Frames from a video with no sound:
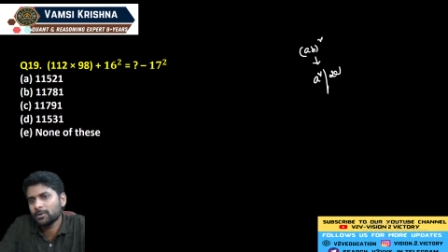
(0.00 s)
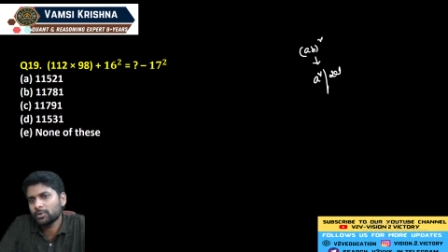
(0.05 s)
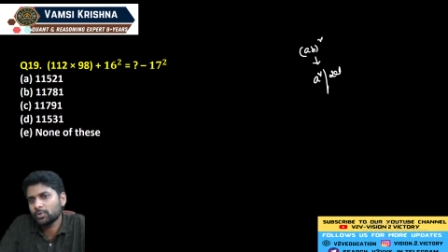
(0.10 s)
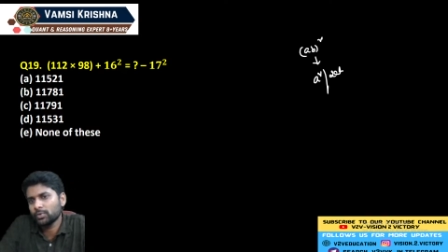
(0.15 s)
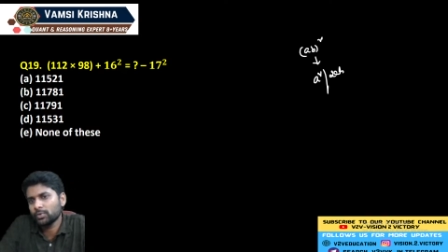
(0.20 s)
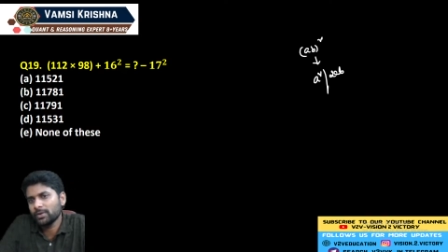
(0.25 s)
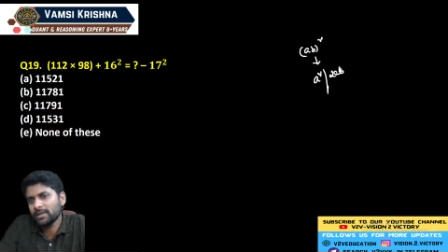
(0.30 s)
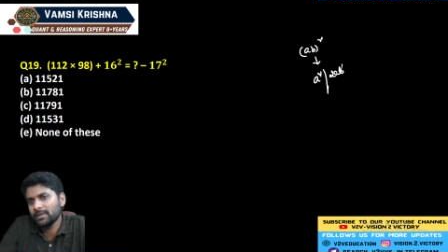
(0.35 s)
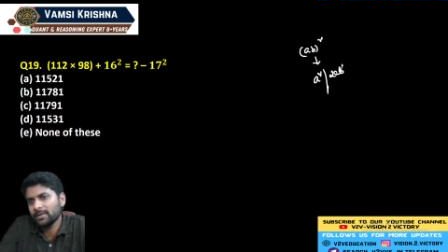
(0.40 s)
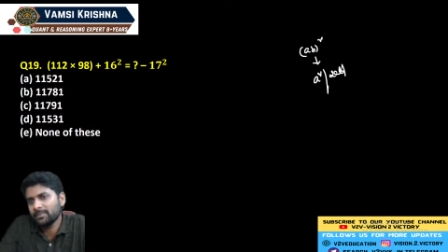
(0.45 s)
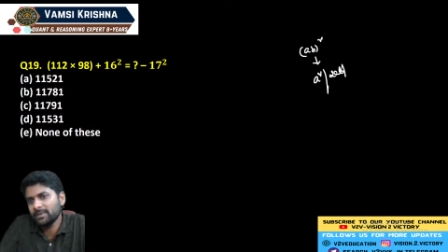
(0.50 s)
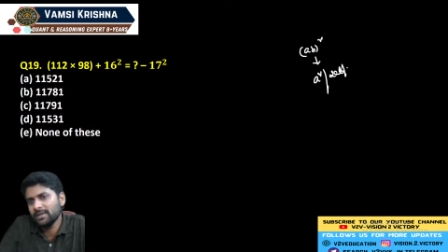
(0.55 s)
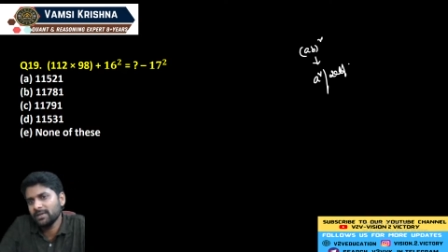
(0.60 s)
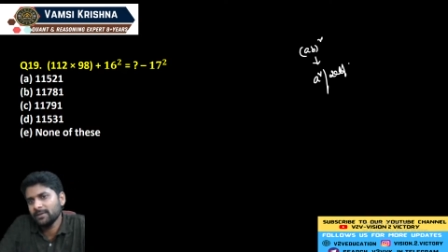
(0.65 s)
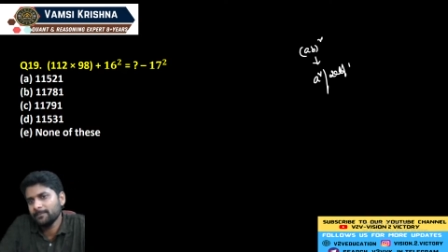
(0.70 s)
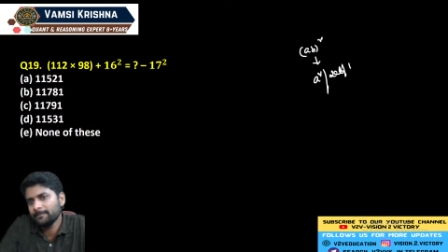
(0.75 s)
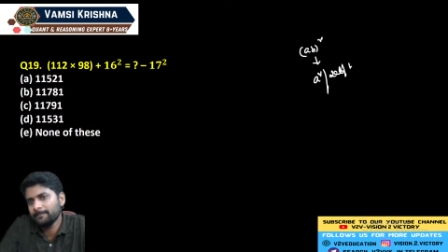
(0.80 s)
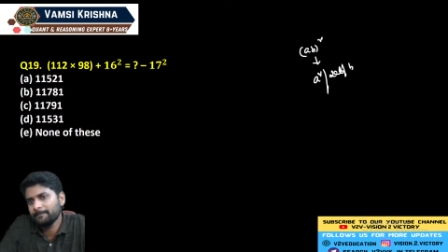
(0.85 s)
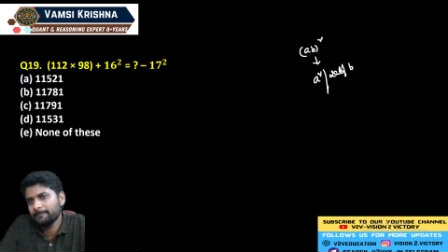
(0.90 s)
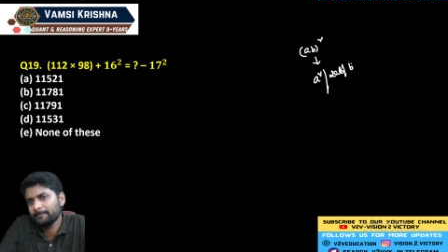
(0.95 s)

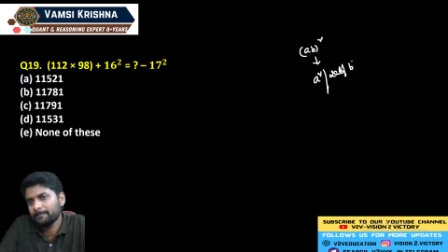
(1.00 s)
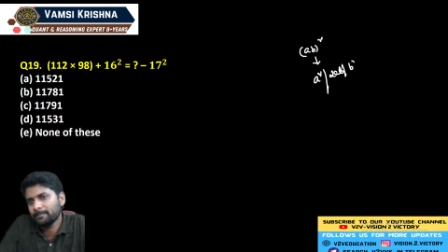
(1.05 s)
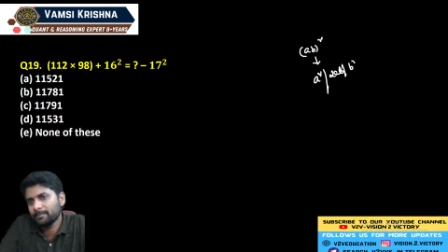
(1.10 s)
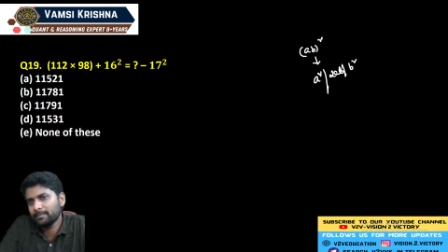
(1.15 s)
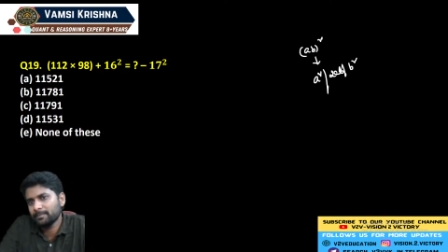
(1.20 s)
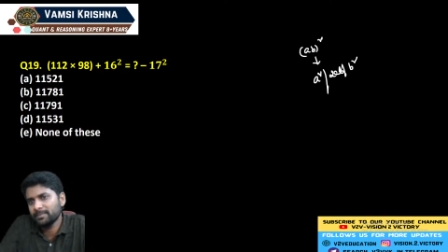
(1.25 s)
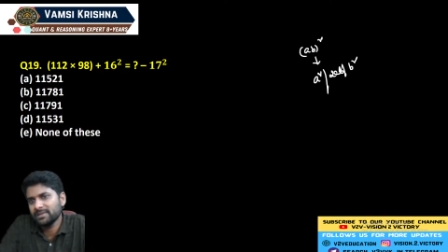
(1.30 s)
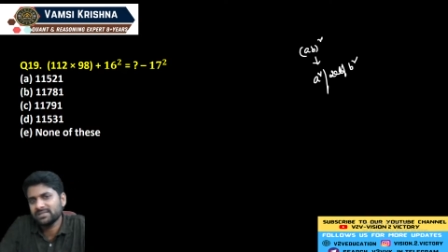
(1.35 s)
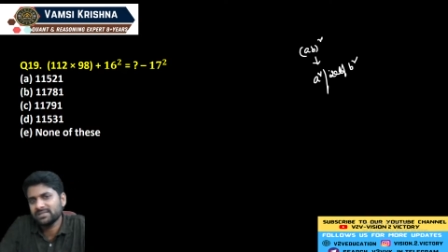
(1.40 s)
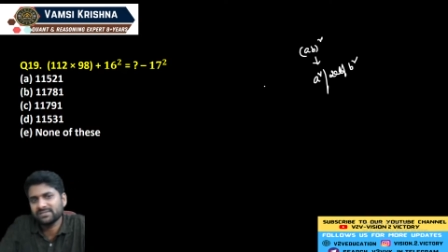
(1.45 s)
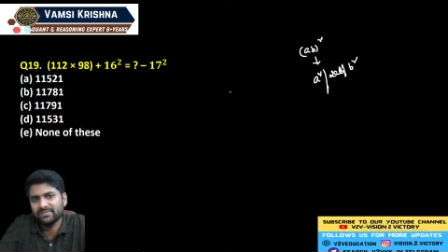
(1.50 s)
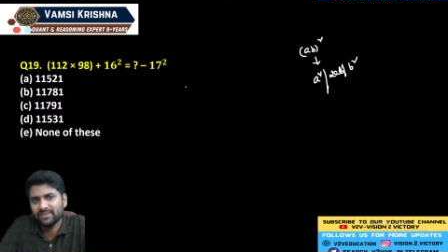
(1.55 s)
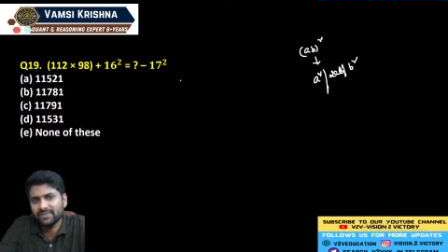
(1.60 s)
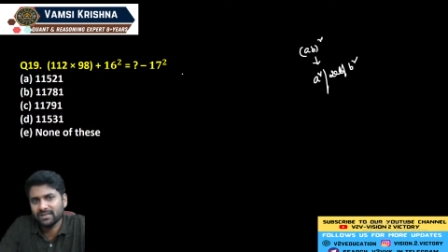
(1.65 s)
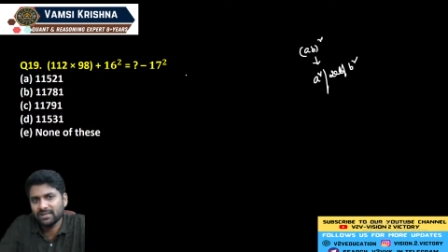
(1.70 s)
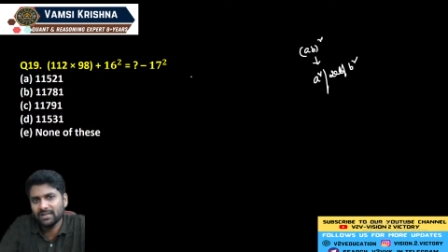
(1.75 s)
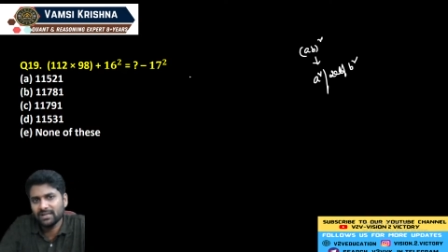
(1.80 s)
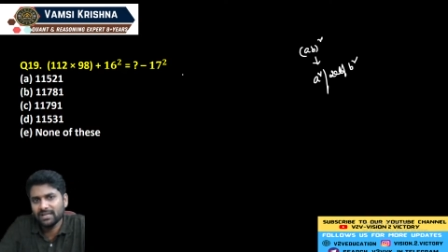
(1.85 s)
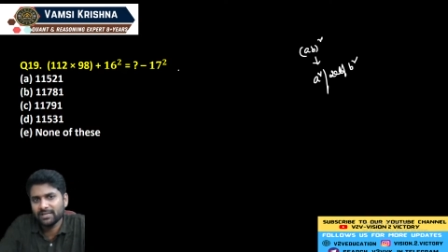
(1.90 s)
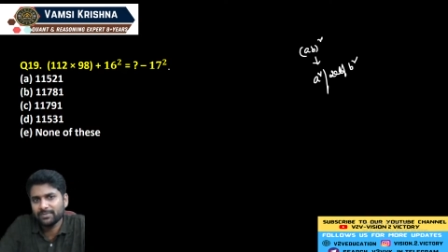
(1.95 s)
2ab, b square.
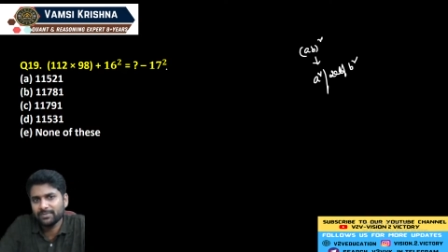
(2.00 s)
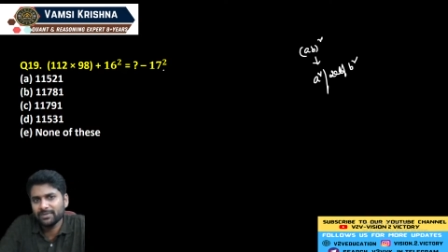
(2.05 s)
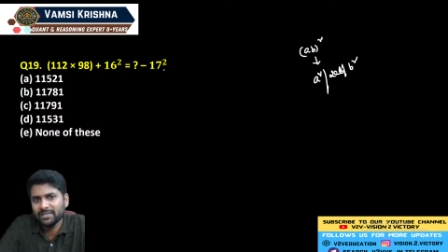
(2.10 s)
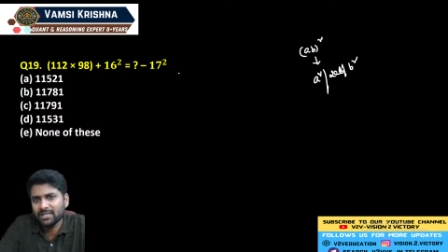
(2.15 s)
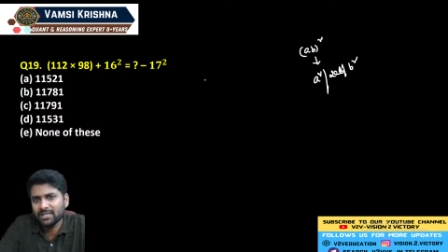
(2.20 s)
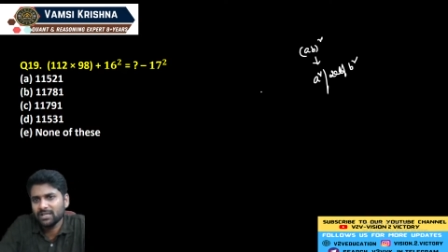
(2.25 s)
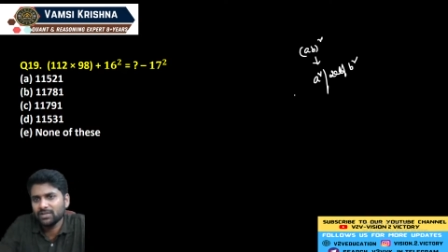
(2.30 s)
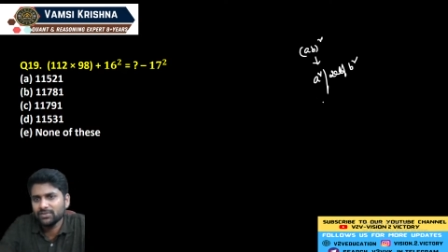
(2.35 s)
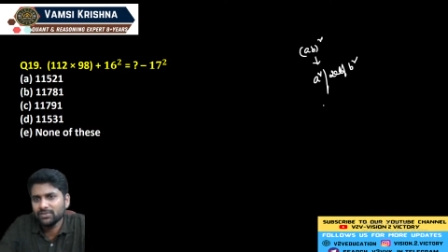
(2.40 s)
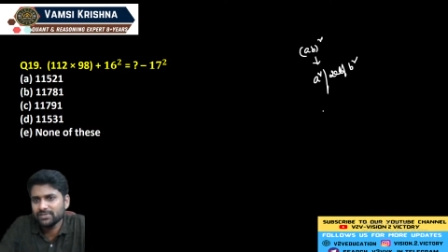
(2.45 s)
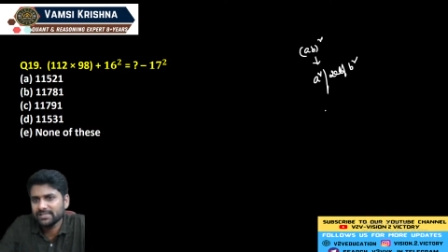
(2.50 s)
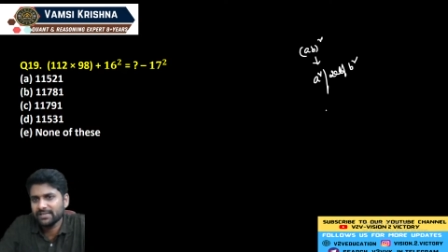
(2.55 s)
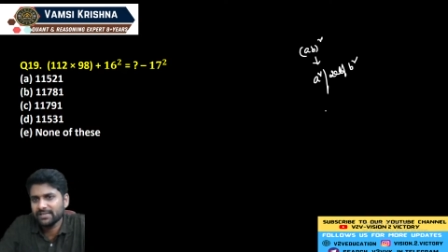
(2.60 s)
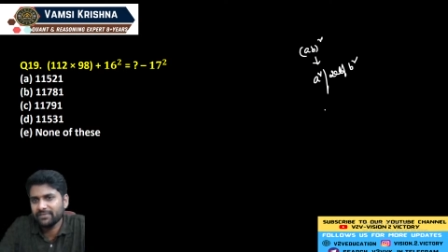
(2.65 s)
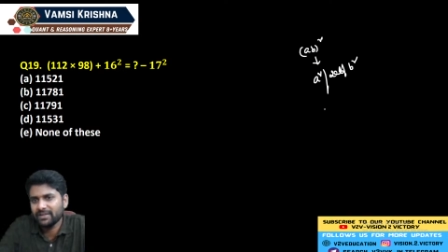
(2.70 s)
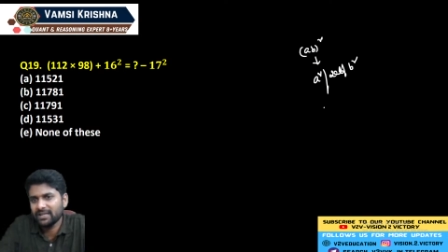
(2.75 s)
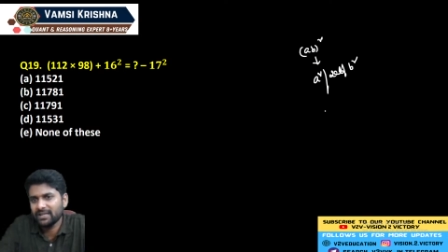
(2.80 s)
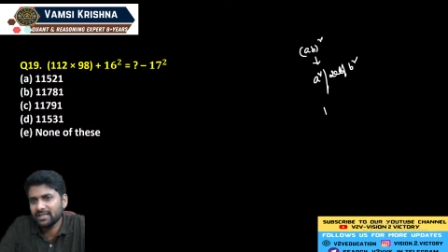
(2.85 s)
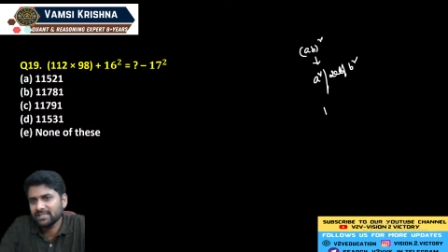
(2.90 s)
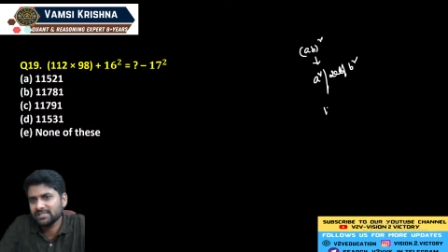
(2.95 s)
Let me tell you
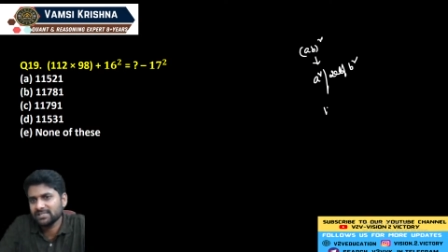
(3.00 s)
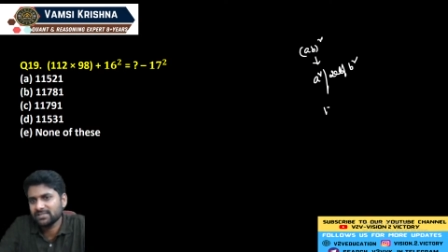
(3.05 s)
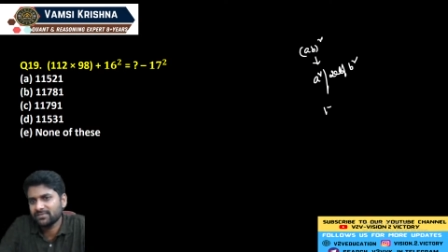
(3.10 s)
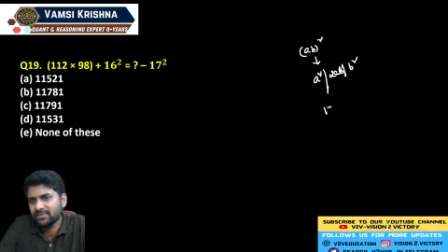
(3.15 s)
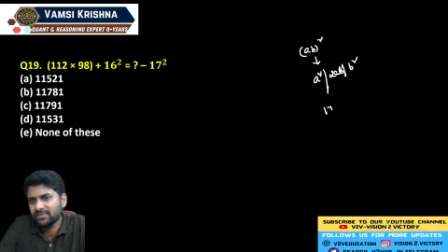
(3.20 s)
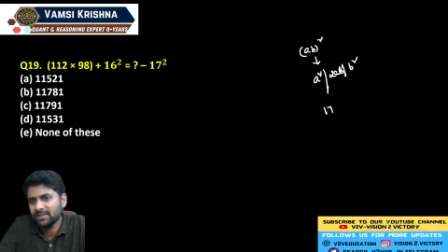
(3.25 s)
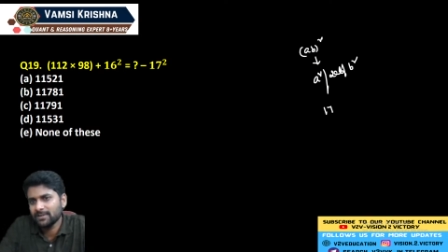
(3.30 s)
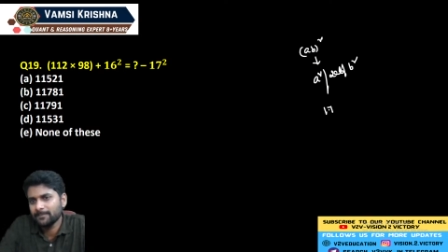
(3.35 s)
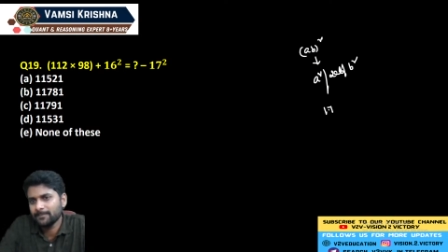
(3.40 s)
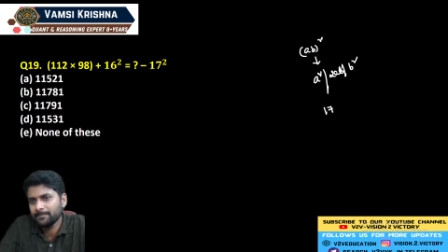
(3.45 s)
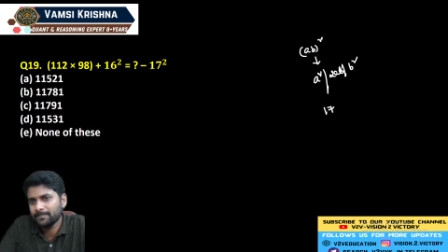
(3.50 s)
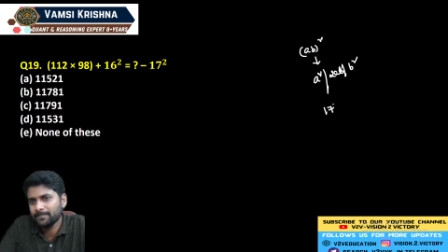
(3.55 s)
17 square.